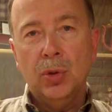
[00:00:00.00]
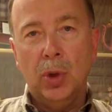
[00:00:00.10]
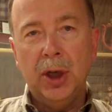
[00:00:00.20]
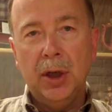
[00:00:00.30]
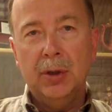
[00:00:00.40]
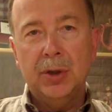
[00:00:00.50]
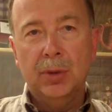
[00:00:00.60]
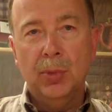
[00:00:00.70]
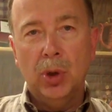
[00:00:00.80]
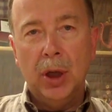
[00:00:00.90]
20 years
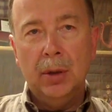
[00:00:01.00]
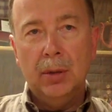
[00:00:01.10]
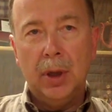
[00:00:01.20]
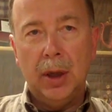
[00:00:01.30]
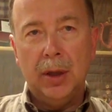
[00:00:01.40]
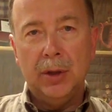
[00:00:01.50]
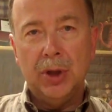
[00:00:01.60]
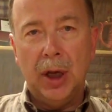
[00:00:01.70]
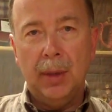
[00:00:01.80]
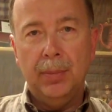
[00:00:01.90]
or more on the
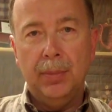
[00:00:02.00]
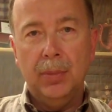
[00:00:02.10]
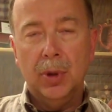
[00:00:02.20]
job,